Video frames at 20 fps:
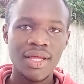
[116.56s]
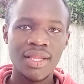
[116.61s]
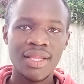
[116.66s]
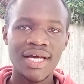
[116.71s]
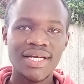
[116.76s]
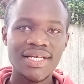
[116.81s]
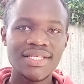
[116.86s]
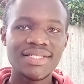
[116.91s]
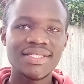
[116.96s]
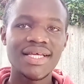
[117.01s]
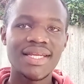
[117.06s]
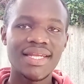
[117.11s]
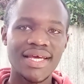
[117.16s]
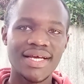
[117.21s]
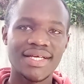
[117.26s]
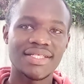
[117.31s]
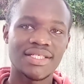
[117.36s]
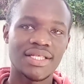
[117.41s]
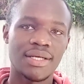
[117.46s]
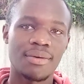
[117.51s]
that is the
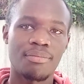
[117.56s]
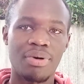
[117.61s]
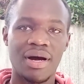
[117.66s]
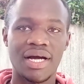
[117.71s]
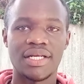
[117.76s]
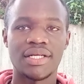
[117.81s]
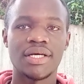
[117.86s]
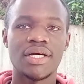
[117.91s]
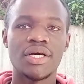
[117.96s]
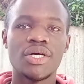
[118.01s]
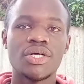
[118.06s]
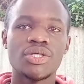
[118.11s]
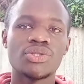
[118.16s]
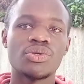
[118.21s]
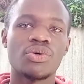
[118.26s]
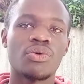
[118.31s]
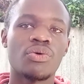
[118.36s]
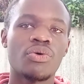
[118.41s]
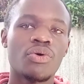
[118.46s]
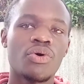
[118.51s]
next part.
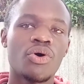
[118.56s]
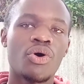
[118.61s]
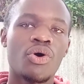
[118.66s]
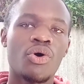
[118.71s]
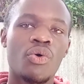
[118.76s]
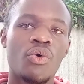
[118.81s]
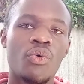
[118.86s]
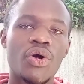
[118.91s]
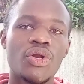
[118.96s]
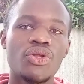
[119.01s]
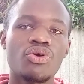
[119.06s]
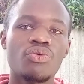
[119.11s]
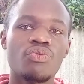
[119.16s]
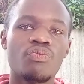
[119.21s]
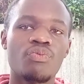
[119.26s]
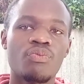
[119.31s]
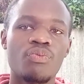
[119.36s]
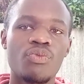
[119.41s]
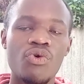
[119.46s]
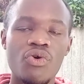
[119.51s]
So when you
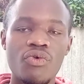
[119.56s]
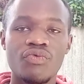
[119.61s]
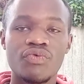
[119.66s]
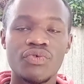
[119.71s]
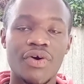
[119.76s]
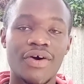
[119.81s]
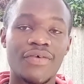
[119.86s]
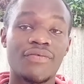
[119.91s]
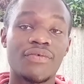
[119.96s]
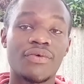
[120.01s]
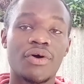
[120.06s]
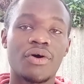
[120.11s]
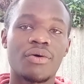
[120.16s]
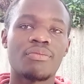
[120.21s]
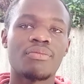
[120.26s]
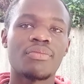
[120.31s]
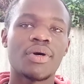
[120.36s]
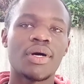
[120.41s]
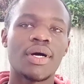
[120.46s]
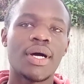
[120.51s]
move
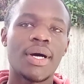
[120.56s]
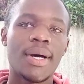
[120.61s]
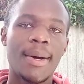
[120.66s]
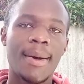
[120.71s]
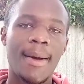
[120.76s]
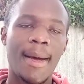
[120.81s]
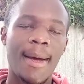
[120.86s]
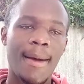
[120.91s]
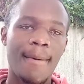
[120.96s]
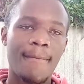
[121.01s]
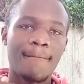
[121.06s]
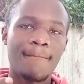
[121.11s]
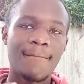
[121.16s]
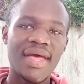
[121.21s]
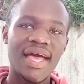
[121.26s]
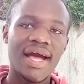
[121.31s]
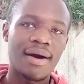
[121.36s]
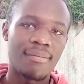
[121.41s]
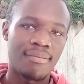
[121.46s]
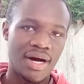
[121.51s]
from
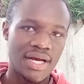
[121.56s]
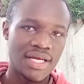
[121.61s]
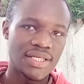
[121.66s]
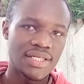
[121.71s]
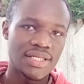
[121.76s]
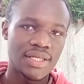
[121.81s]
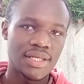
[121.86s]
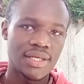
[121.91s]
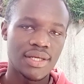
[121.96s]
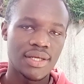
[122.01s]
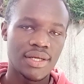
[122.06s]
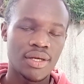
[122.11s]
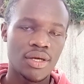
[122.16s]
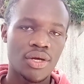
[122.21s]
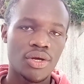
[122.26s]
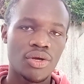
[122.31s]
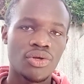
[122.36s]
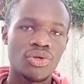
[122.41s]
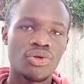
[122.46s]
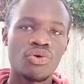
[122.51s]
megabyte,
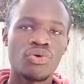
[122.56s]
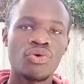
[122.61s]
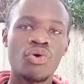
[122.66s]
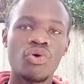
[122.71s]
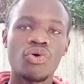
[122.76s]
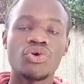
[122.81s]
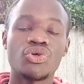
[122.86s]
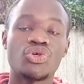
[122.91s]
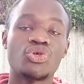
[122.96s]
you go